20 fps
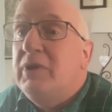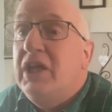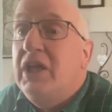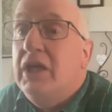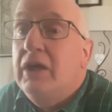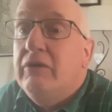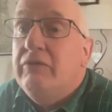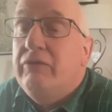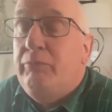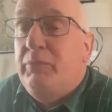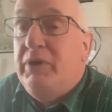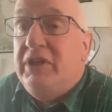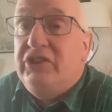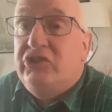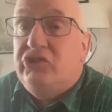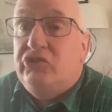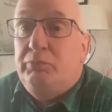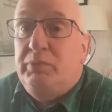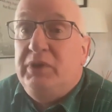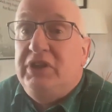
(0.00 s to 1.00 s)
We love
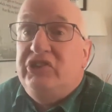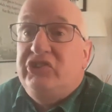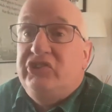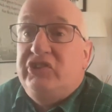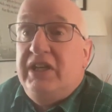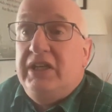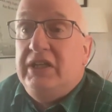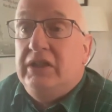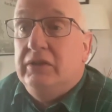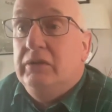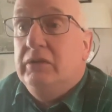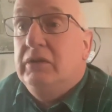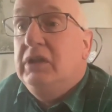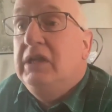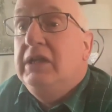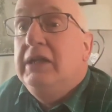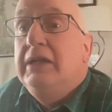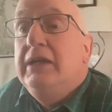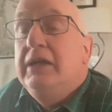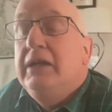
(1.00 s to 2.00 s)
peace be still.
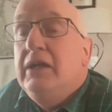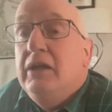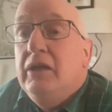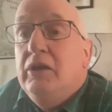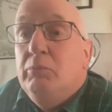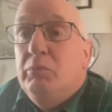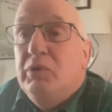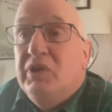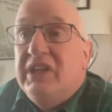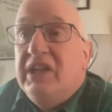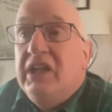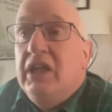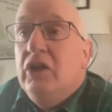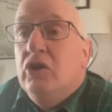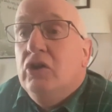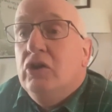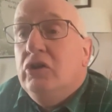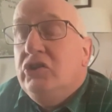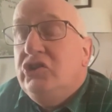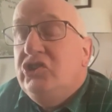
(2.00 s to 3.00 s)
But the
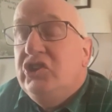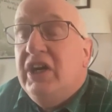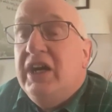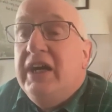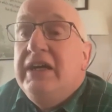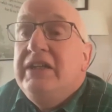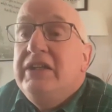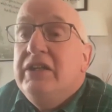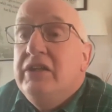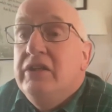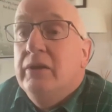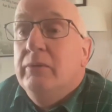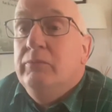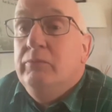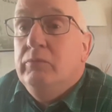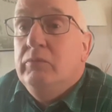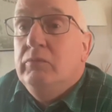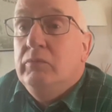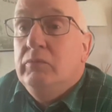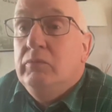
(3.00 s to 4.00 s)
Lord chided
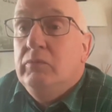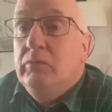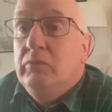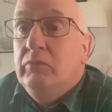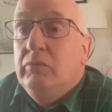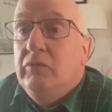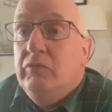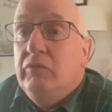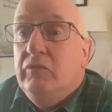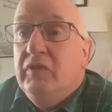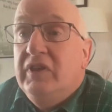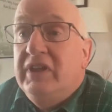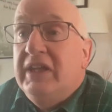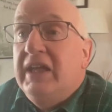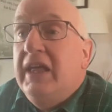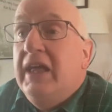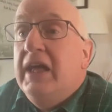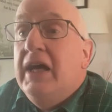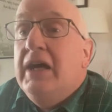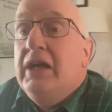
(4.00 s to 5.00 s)
them for
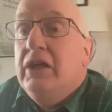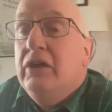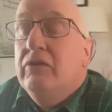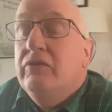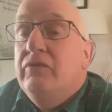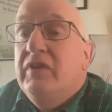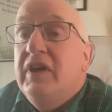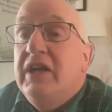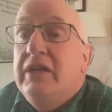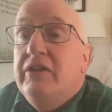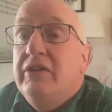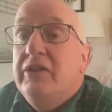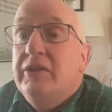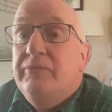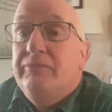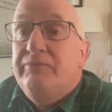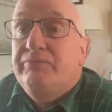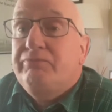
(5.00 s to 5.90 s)
their lack of faith.